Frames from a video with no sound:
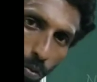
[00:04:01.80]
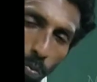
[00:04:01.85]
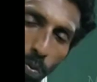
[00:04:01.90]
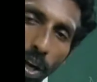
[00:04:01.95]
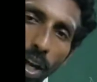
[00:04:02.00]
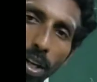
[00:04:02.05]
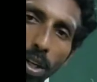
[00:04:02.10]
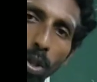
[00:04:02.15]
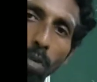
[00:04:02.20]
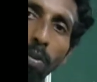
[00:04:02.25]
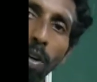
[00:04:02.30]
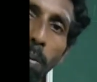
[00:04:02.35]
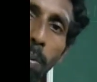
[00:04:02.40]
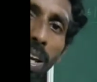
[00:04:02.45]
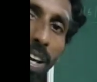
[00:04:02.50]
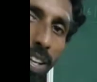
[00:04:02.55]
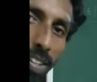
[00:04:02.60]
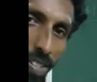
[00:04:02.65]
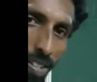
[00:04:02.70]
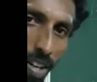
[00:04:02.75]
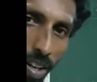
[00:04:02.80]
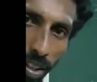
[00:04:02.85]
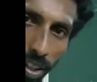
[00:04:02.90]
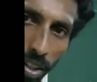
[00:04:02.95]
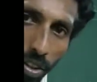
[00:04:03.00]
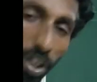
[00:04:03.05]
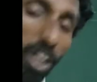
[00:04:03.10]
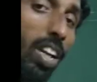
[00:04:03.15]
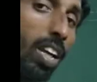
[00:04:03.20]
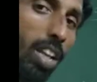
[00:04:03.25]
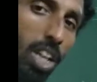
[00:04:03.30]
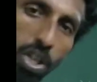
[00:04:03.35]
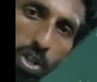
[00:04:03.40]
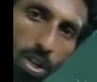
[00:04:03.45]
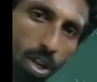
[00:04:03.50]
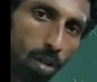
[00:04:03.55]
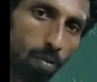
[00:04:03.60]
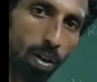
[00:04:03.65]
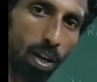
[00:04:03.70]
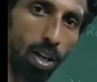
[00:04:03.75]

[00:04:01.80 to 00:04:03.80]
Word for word: value will be lesser than the initial